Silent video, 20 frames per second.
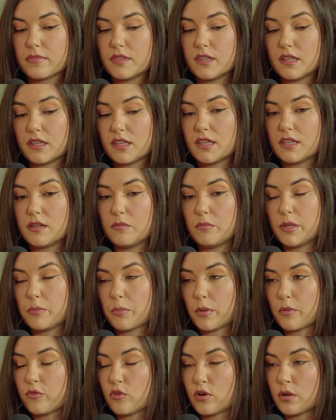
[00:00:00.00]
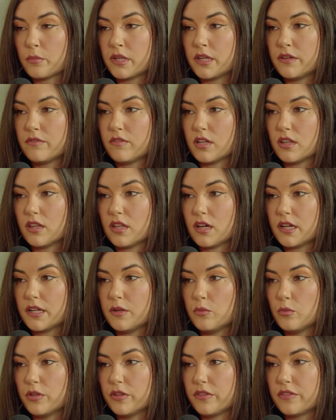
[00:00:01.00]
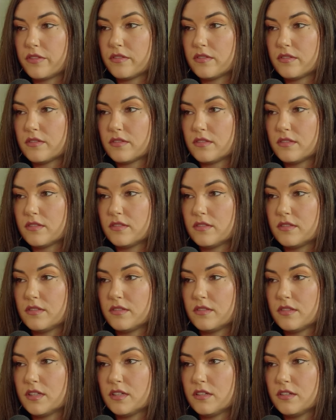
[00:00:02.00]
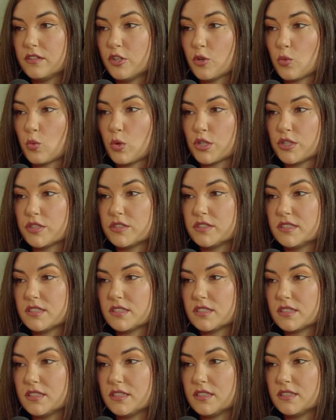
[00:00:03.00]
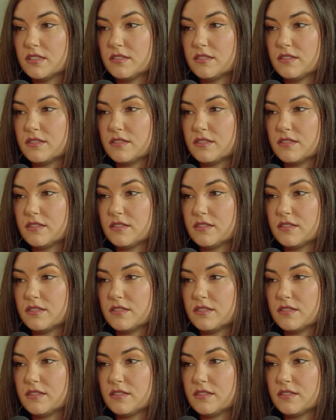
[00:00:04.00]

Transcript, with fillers: again, be performative online with your words and, yeah.